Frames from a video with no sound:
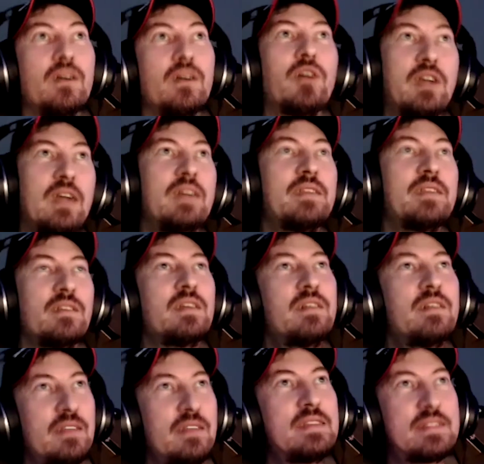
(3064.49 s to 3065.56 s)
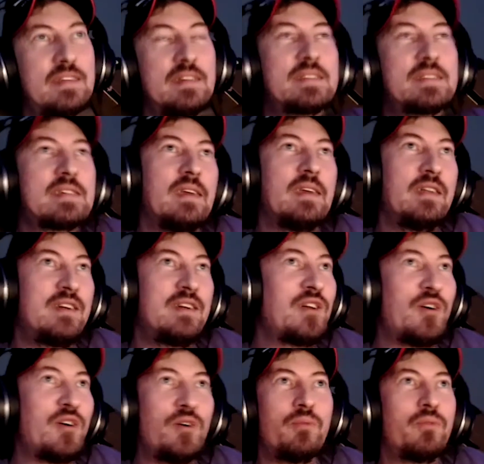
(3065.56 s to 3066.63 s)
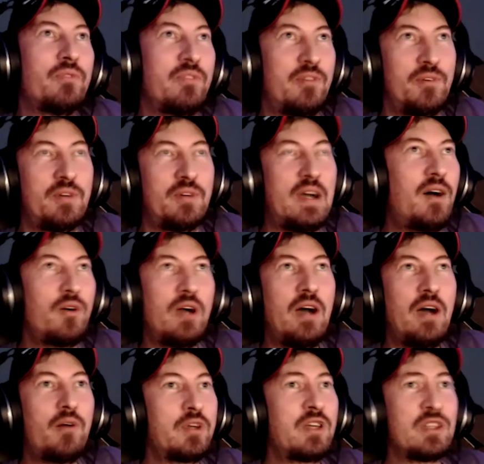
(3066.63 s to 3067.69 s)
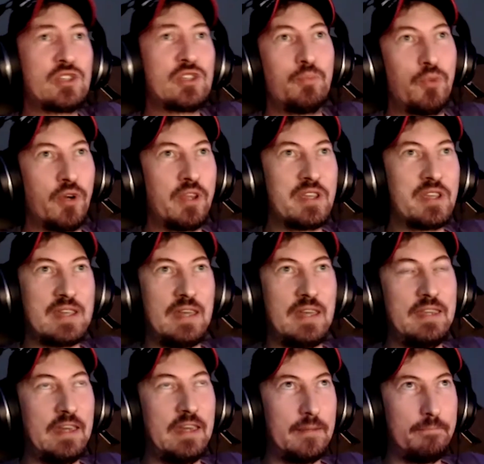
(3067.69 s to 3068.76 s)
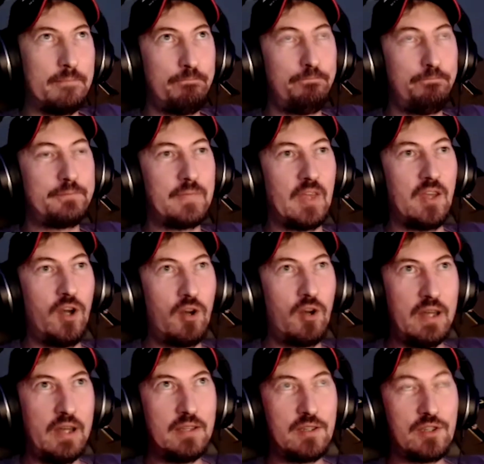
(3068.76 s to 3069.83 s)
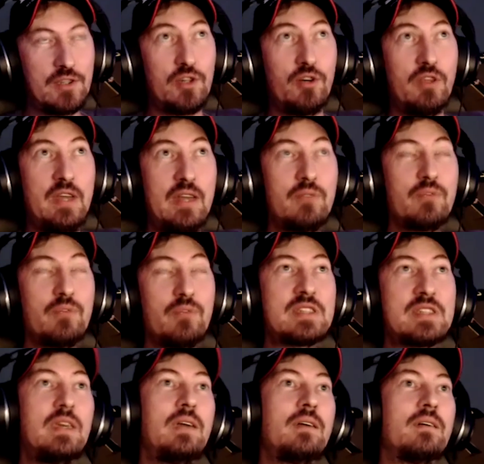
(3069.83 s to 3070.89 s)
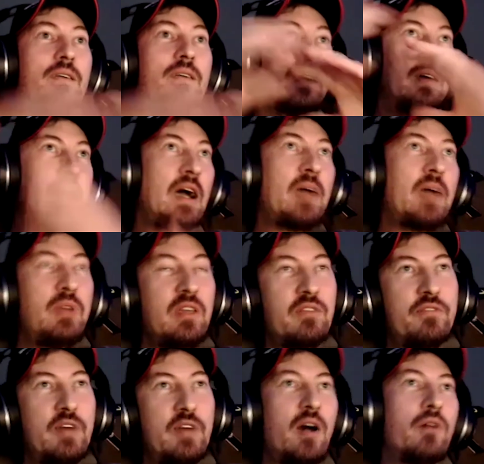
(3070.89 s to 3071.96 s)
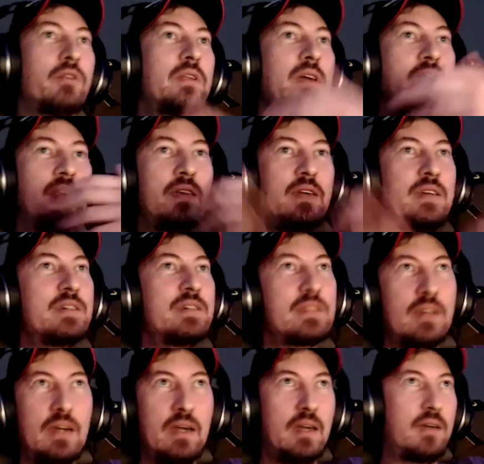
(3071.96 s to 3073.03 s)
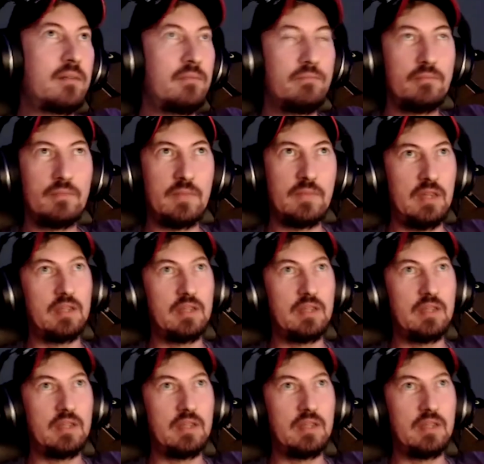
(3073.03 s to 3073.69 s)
okay, it's an you know, how we can support this idea. All right, so then we see the guy being found, and he's like in a